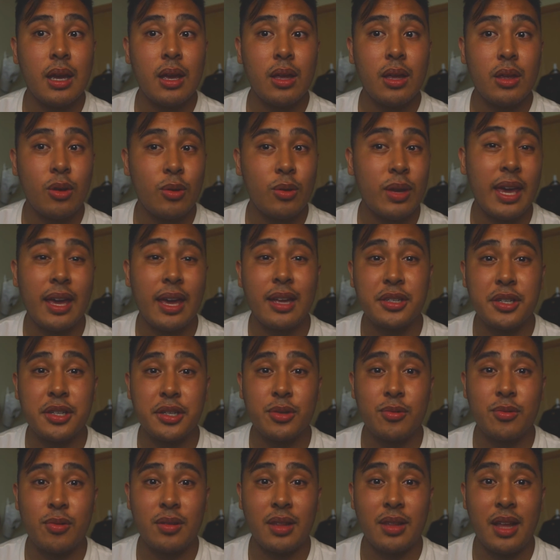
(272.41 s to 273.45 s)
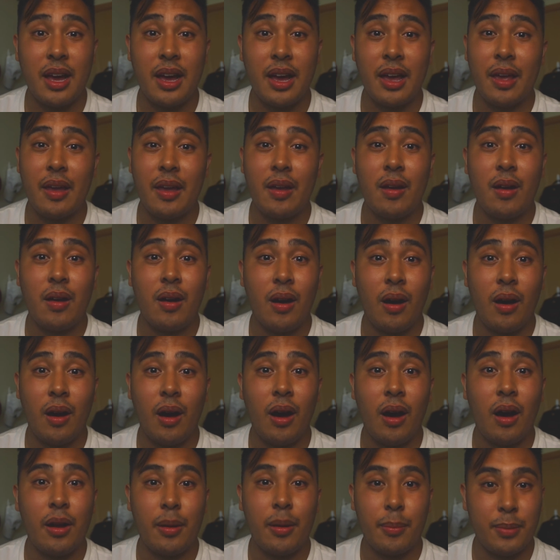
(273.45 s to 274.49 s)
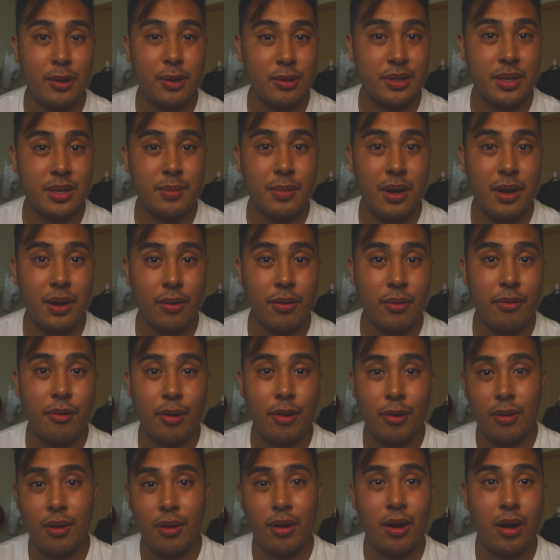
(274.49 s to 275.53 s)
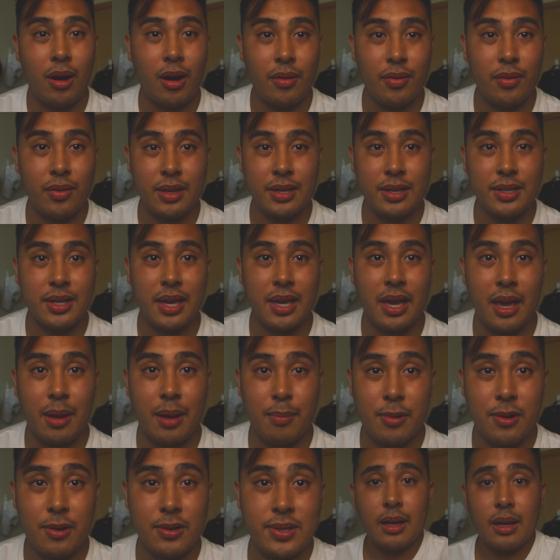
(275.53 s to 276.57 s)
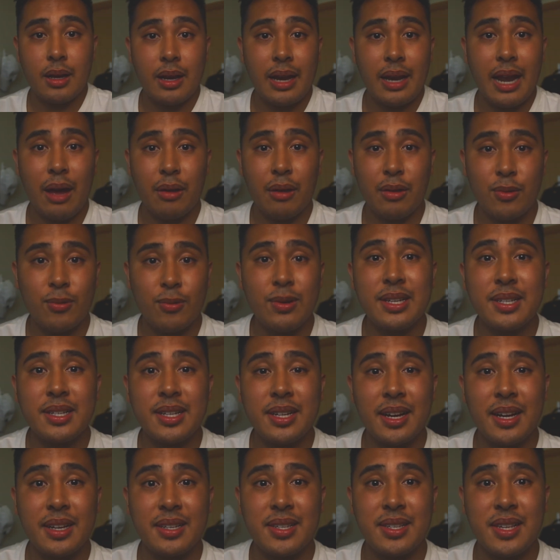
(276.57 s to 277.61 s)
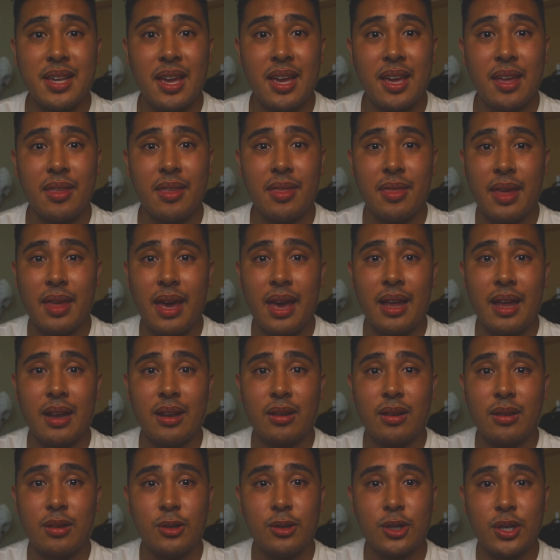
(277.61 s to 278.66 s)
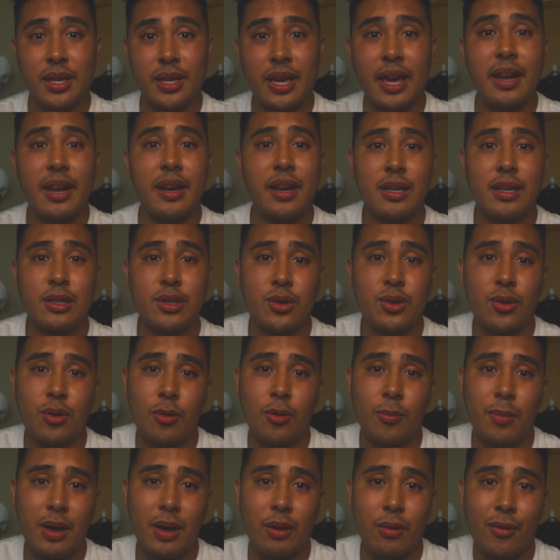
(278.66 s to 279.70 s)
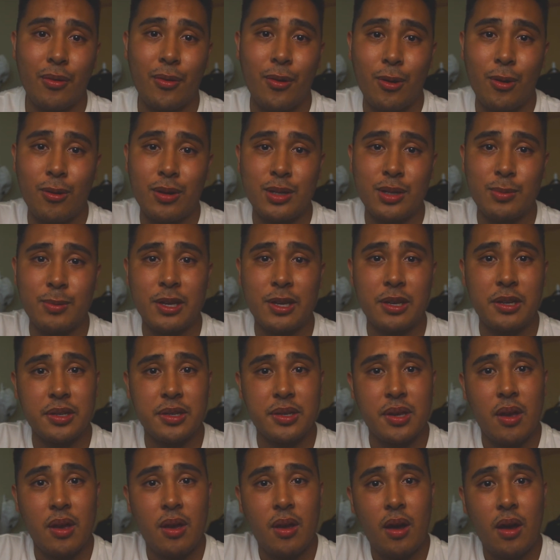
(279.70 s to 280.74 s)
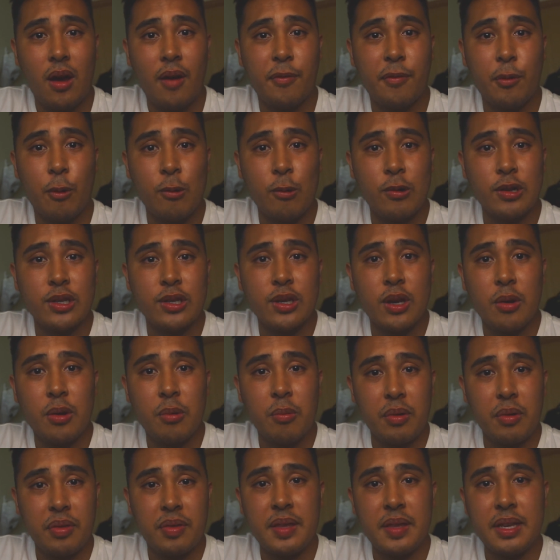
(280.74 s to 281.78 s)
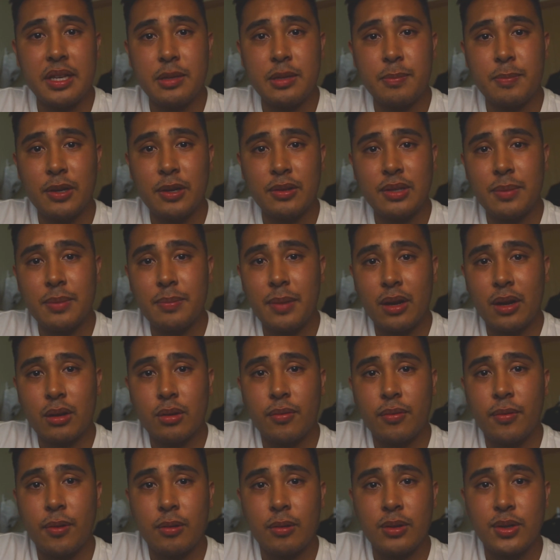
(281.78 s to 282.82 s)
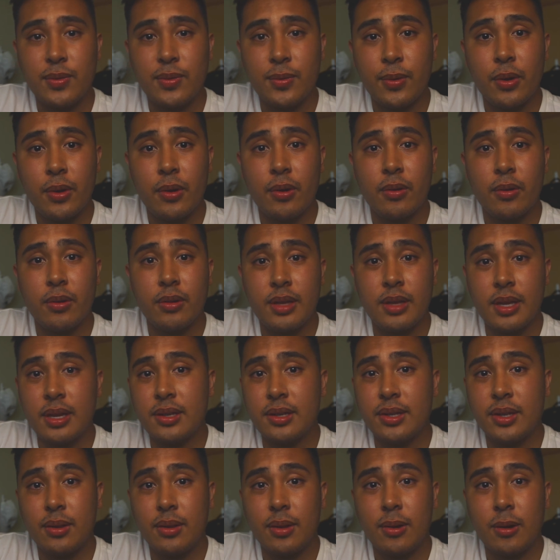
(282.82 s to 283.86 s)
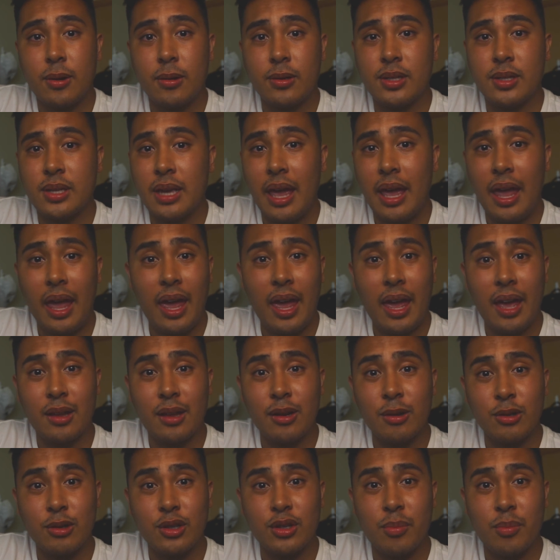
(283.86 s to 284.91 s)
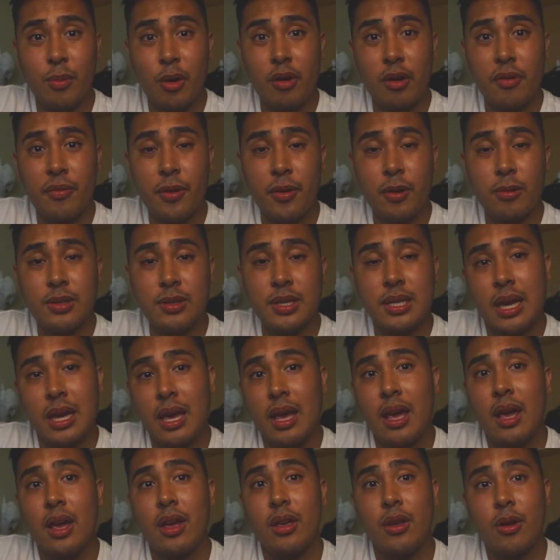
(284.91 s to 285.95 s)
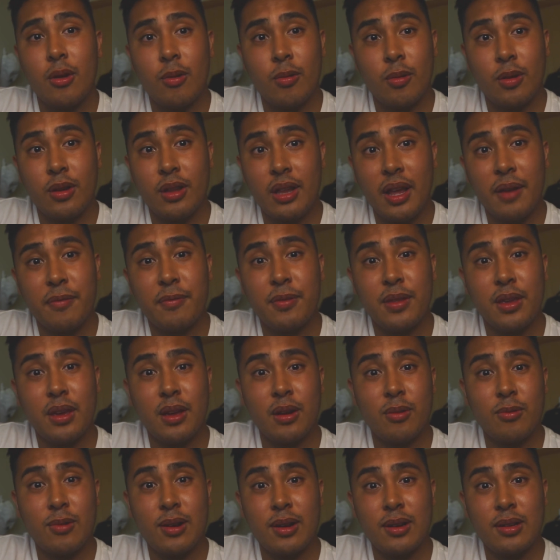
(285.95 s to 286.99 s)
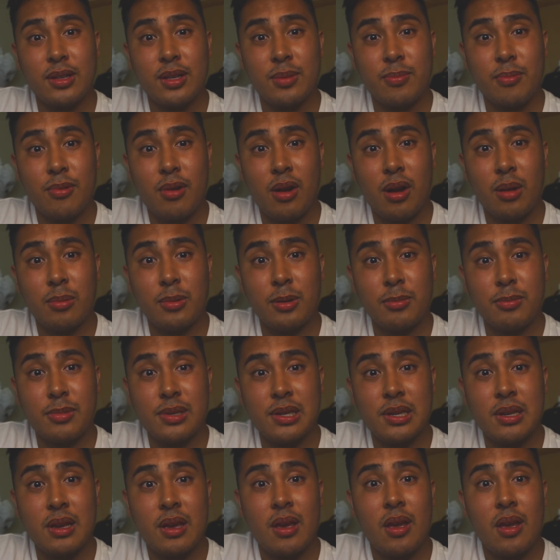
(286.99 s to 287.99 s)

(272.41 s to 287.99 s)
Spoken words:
you can't just rely on a built-in microphone on these cameras. Now, the reason I say that you should get an external microphone is because, of course, with these built-in microphones for your DSLRs and your smartphones, you're definitely gonna run into problems